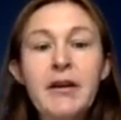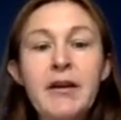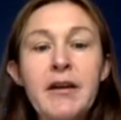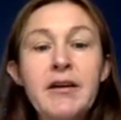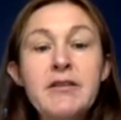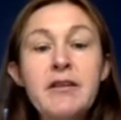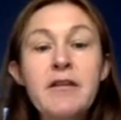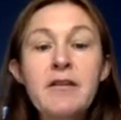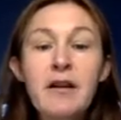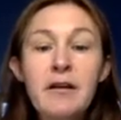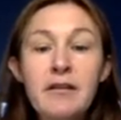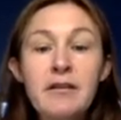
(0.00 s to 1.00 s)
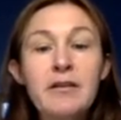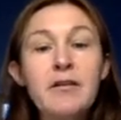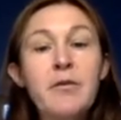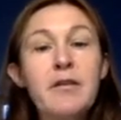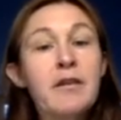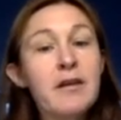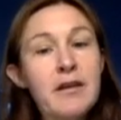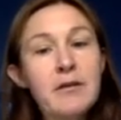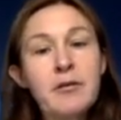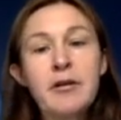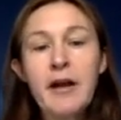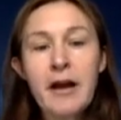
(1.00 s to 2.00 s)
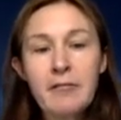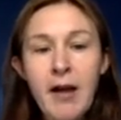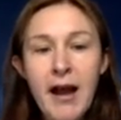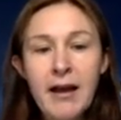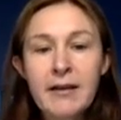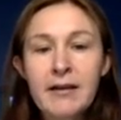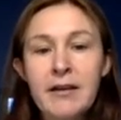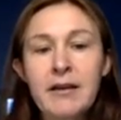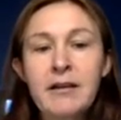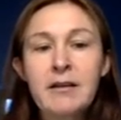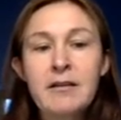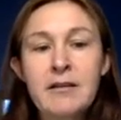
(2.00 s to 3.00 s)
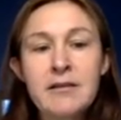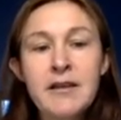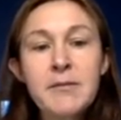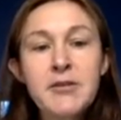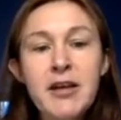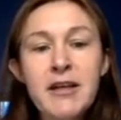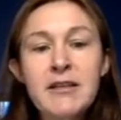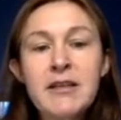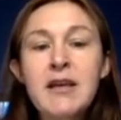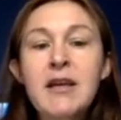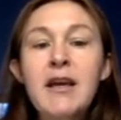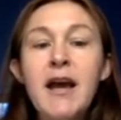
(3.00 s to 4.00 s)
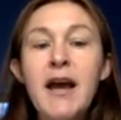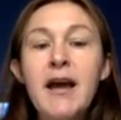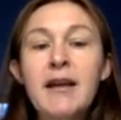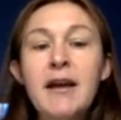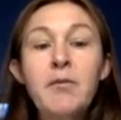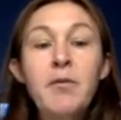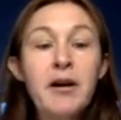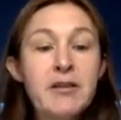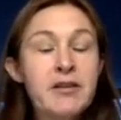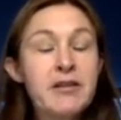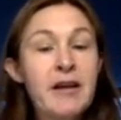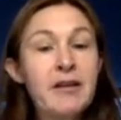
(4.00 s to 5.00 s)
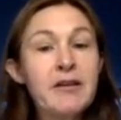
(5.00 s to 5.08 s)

here's another article with the keyword Iraq in the subject. And I want to tell